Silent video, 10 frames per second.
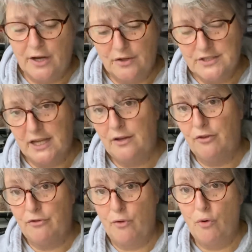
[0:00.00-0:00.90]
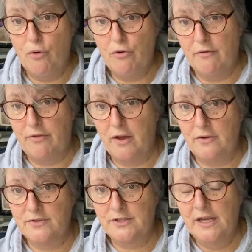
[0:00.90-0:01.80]
and I'll take you through all of
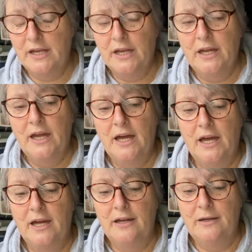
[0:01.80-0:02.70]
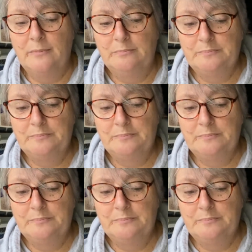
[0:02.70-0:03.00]
those. I